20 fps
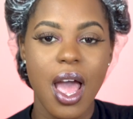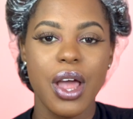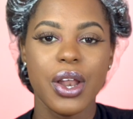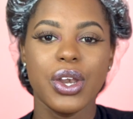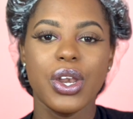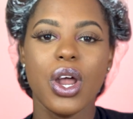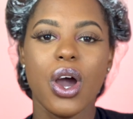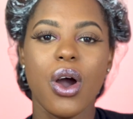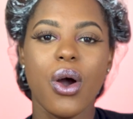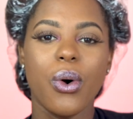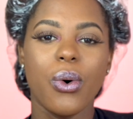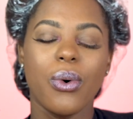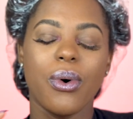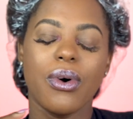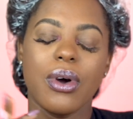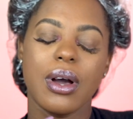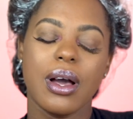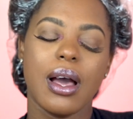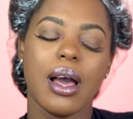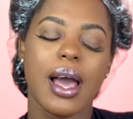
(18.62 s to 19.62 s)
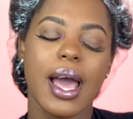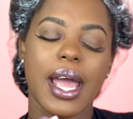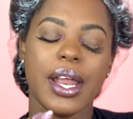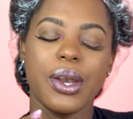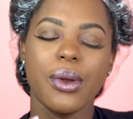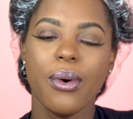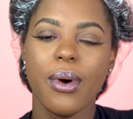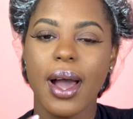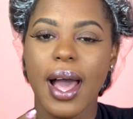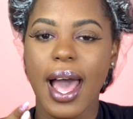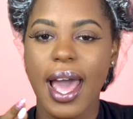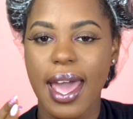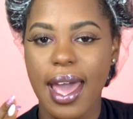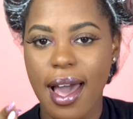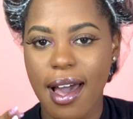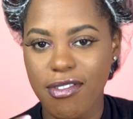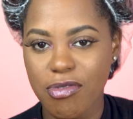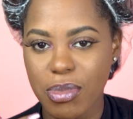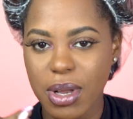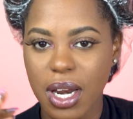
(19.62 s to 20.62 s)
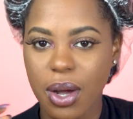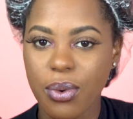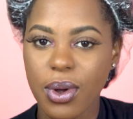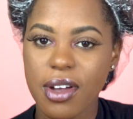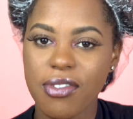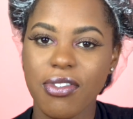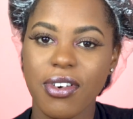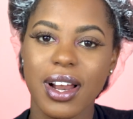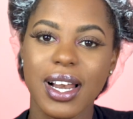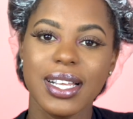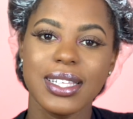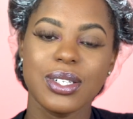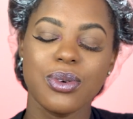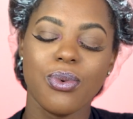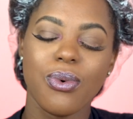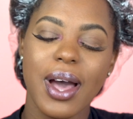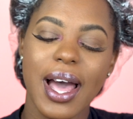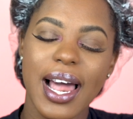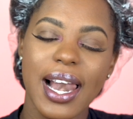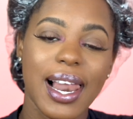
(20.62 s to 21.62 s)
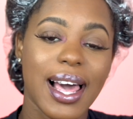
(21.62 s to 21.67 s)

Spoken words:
Now I know I have been away for a little while.